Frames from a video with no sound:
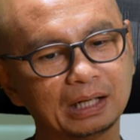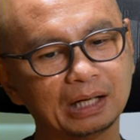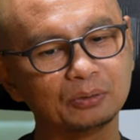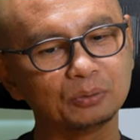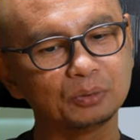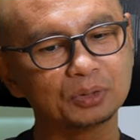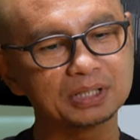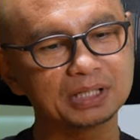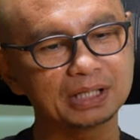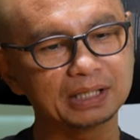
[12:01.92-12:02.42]
I
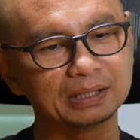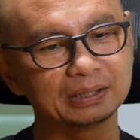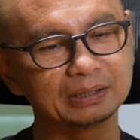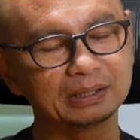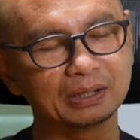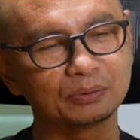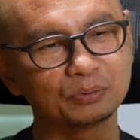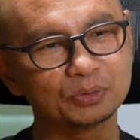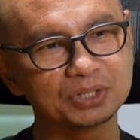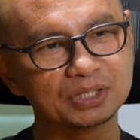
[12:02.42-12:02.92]
was at
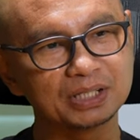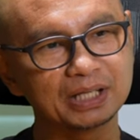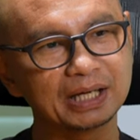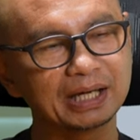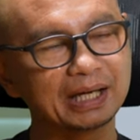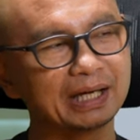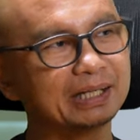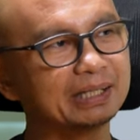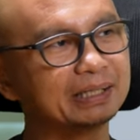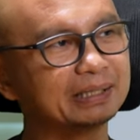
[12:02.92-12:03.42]
I was
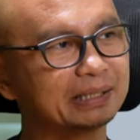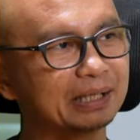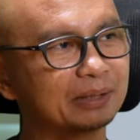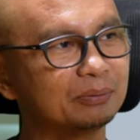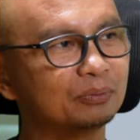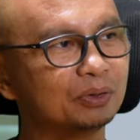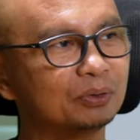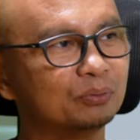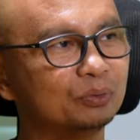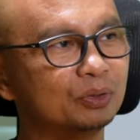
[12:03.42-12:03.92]
there at the
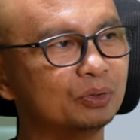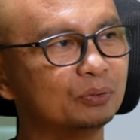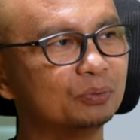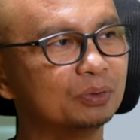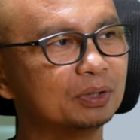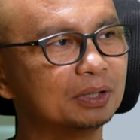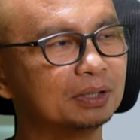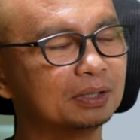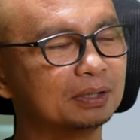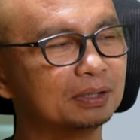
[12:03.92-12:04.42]
time when we
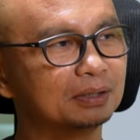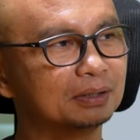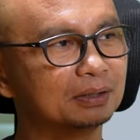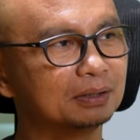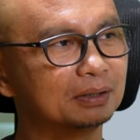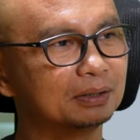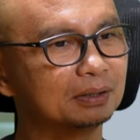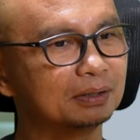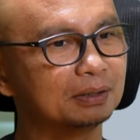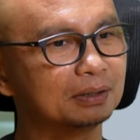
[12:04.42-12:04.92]
were
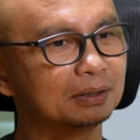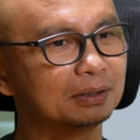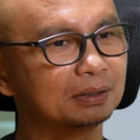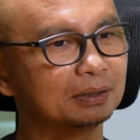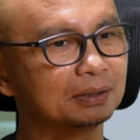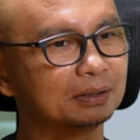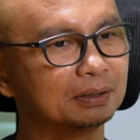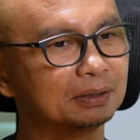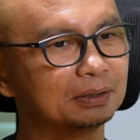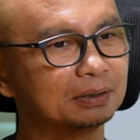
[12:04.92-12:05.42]

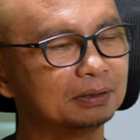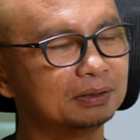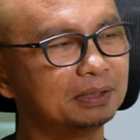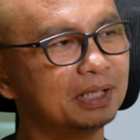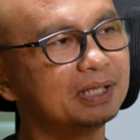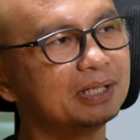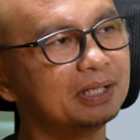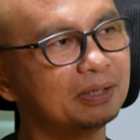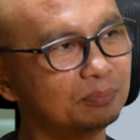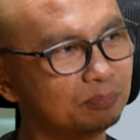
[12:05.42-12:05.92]
uh,
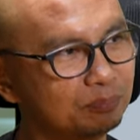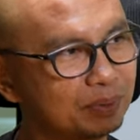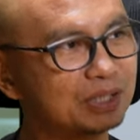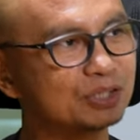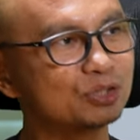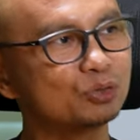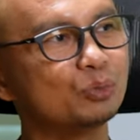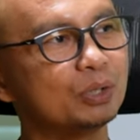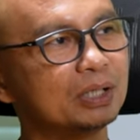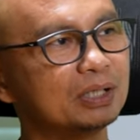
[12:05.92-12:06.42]
taking
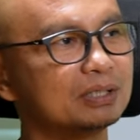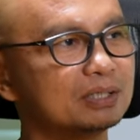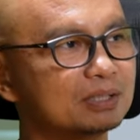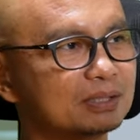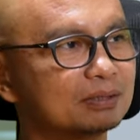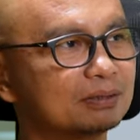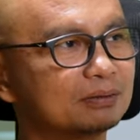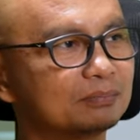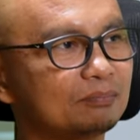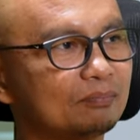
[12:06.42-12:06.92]
big
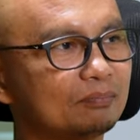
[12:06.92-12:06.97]
swings